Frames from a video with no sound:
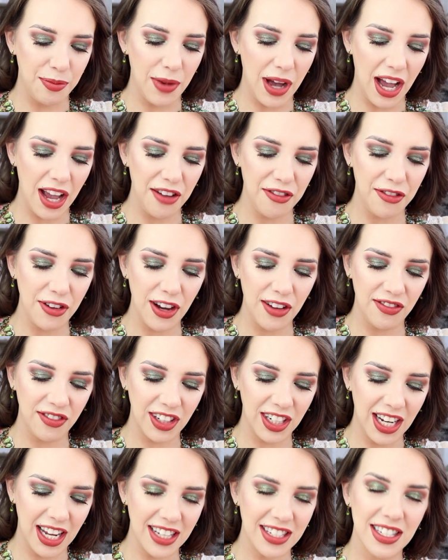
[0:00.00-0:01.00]
my friend
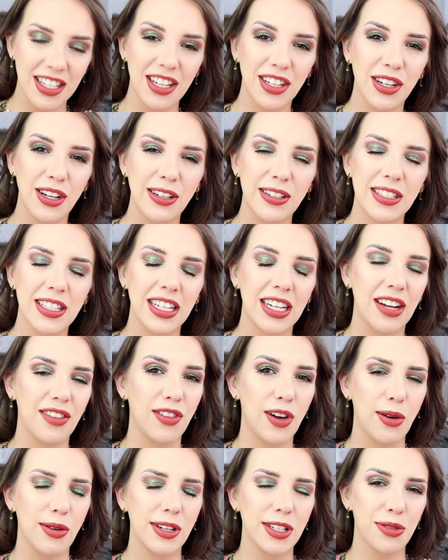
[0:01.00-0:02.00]
Vanessa knows that I've
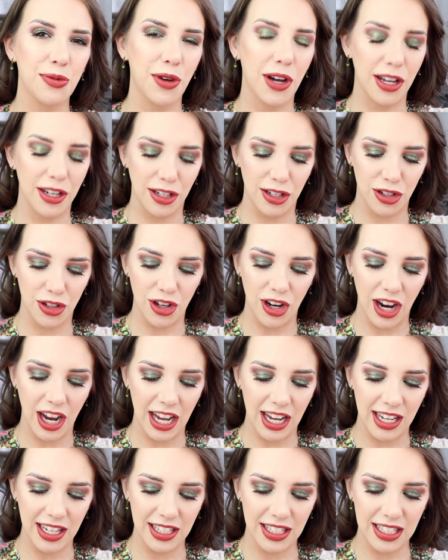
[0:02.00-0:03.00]
always wanted to
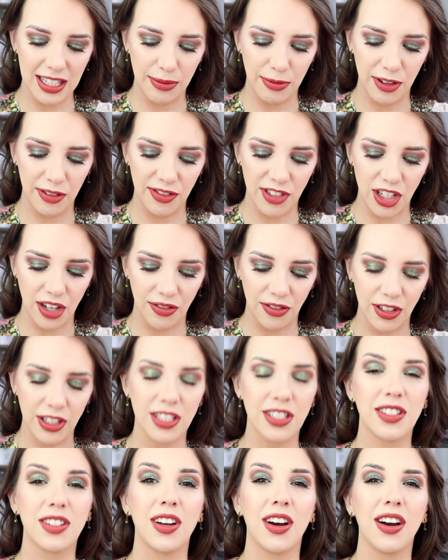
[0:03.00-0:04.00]
try some of
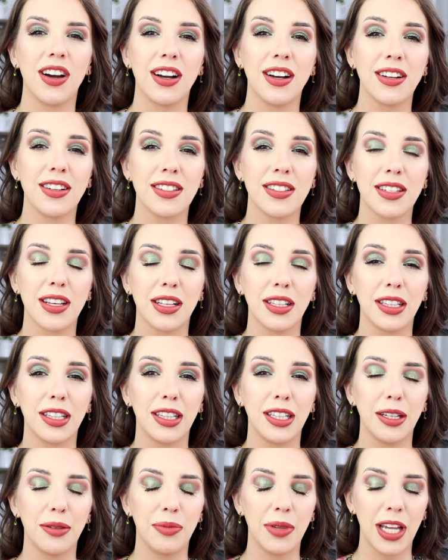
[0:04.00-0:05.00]
Jeffree Star's
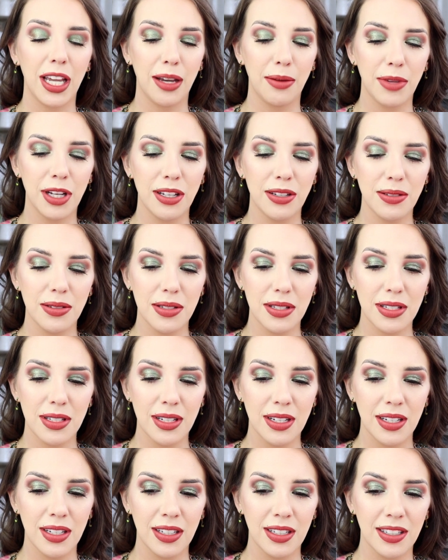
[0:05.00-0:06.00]
lip ammos. Is
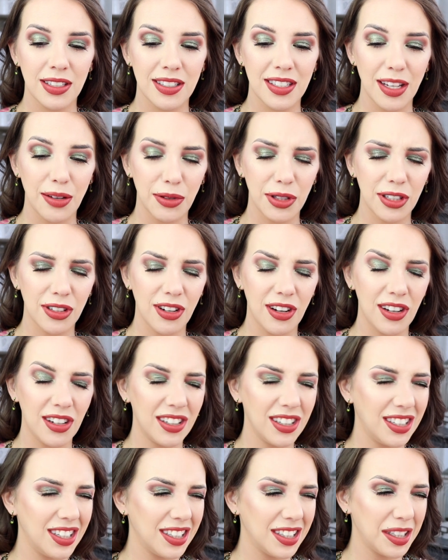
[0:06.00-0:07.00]
that what they're
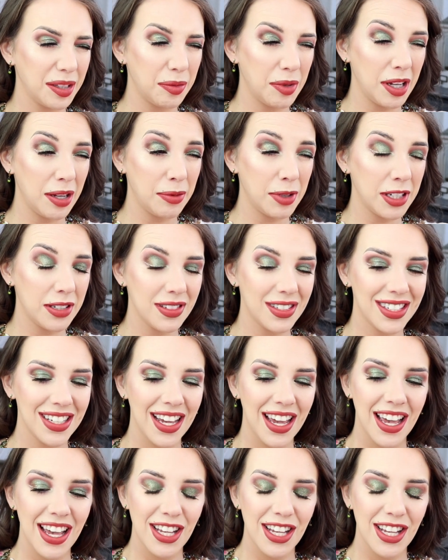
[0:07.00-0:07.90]
called? Lip ammos?